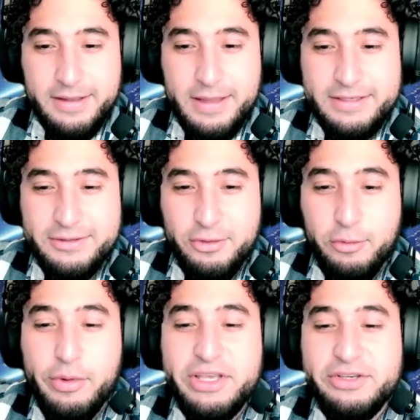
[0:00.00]
That's so cool.
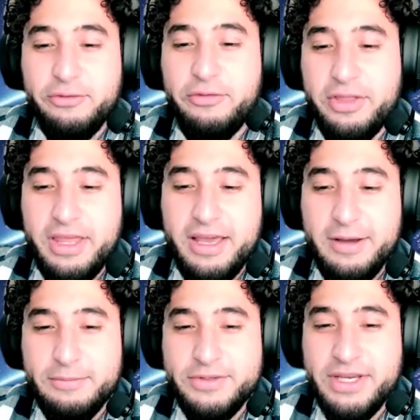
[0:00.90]
Wait, so for the
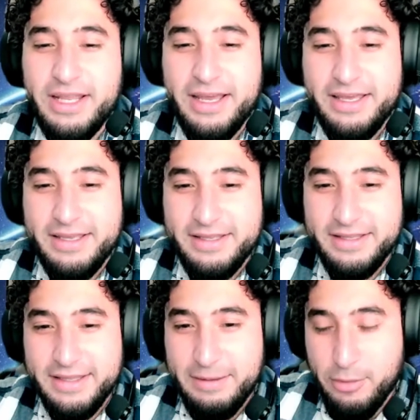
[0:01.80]
Jedi
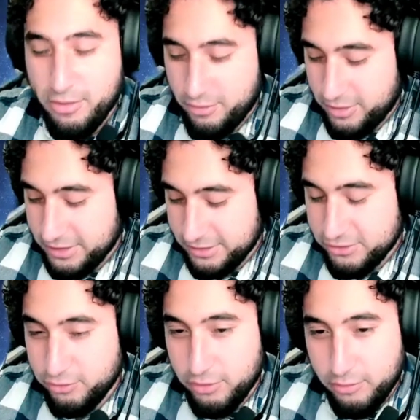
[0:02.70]
Nemo, did
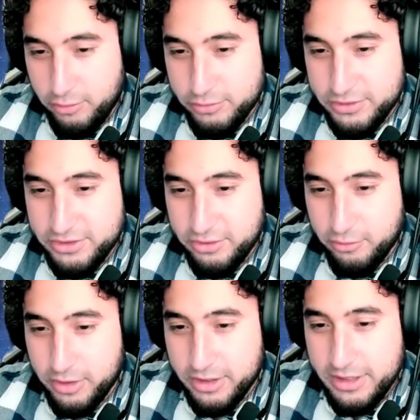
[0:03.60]
you? What was your
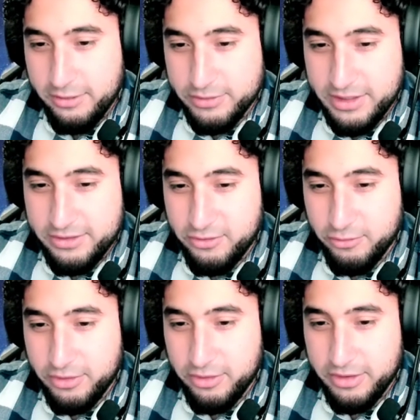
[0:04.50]
work on that? Was that
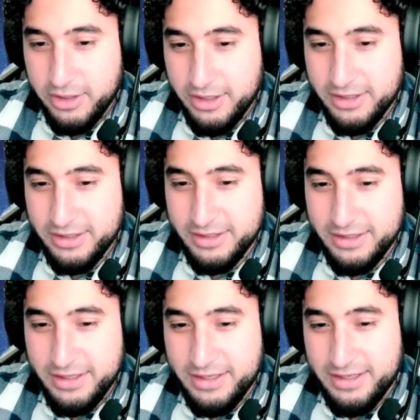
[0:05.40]
doing all the?
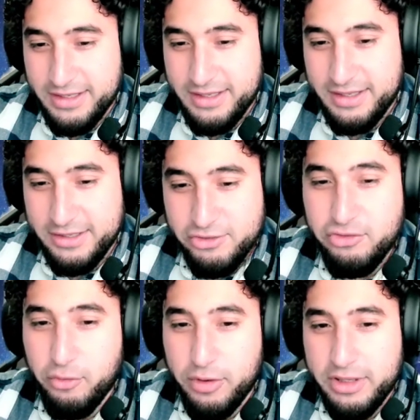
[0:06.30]
Did you
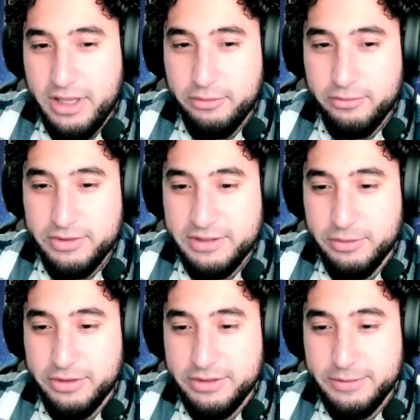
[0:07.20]
do work on that one, or was that
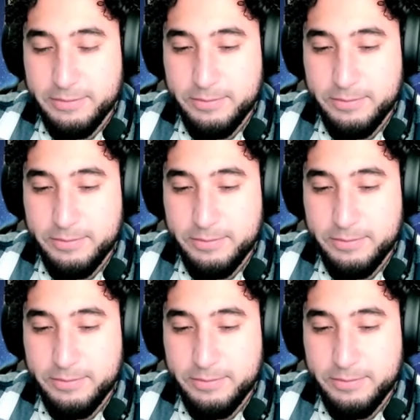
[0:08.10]
someone else?